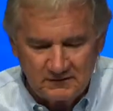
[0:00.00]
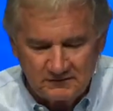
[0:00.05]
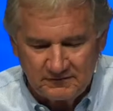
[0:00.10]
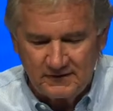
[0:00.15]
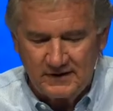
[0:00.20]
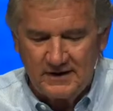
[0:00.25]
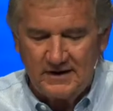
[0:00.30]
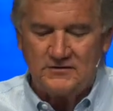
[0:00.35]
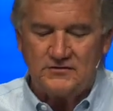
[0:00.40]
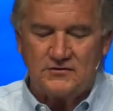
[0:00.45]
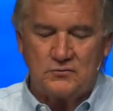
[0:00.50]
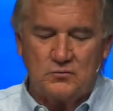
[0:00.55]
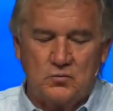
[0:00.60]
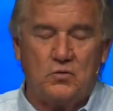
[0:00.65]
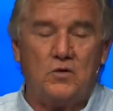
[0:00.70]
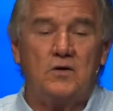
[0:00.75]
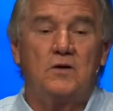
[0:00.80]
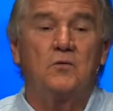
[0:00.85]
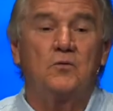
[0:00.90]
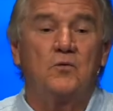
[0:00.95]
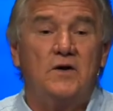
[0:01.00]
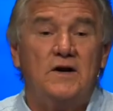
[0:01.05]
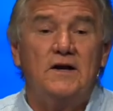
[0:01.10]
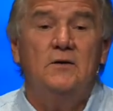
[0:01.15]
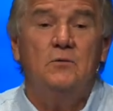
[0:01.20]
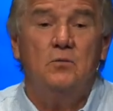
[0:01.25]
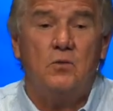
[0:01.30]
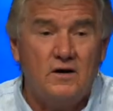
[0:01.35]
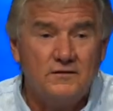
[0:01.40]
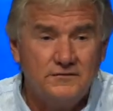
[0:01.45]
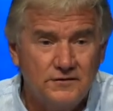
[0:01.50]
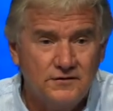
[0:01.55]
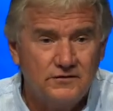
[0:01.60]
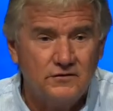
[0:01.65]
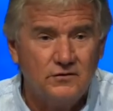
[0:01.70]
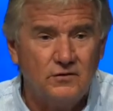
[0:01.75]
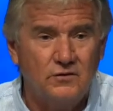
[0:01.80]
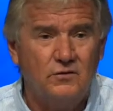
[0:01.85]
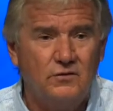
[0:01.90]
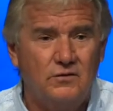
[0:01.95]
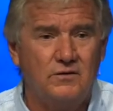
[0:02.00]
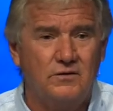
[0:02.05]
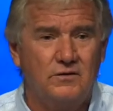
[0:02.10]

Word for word: flesh really want to do